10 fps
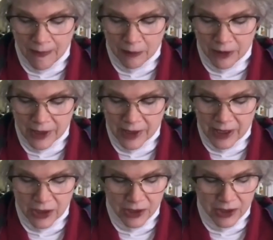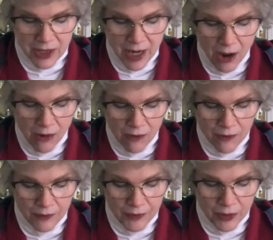Please teach us now
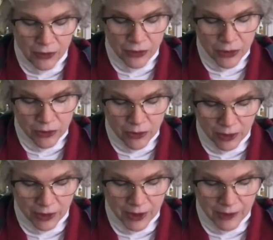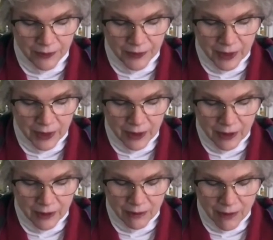through your word
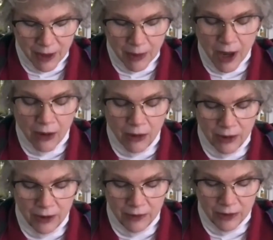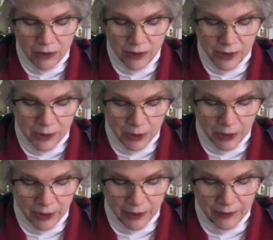by the power of your Holy
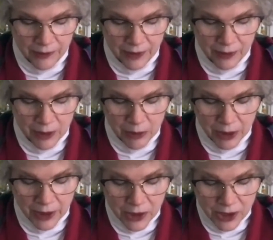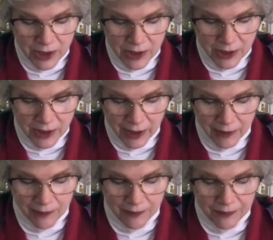Spirit. And we pray in Jesus'
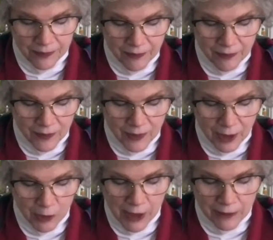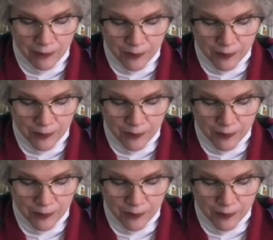name. Amen.